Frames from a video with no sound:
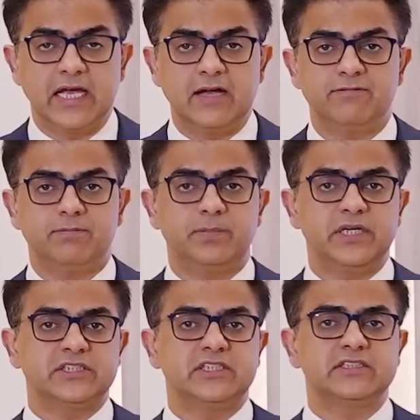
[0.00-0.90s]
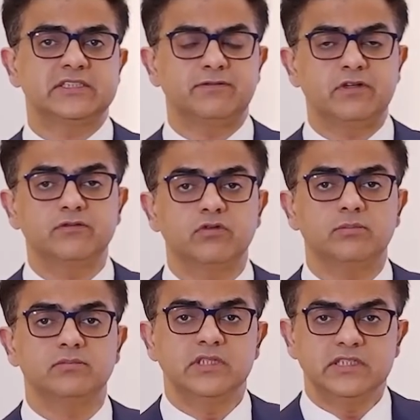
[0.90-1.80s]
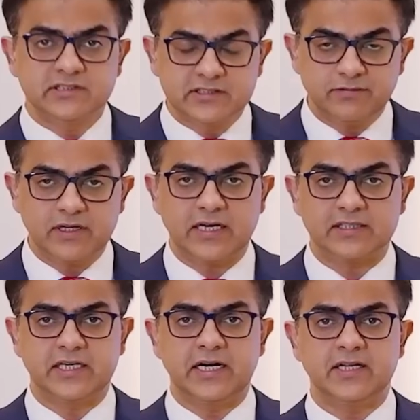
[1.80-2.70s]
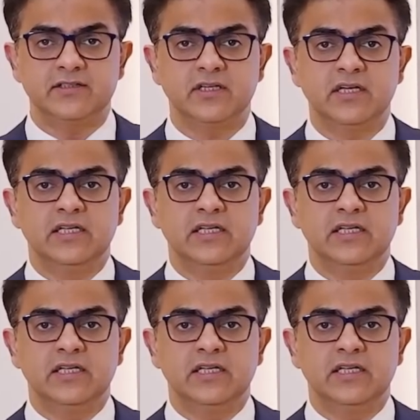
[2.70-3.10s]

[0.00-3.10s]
if patient is suffering from severe arthritis,